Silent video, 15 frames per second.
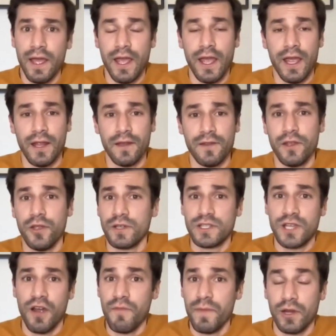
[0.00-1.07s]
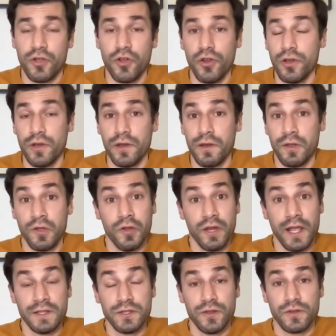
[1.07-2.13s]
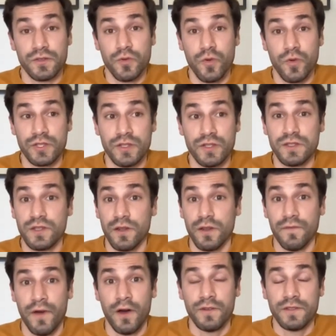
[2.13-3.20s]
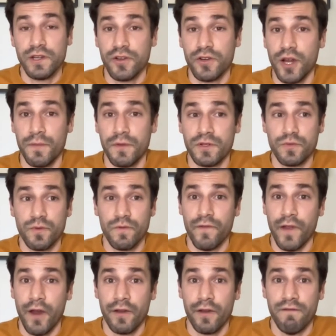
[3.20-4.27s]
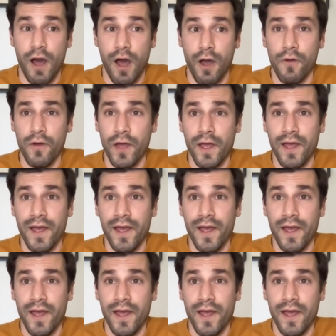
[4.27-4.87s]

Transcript: And the U.S. government couldn't answer those questions. So the volunteer numbers were very low.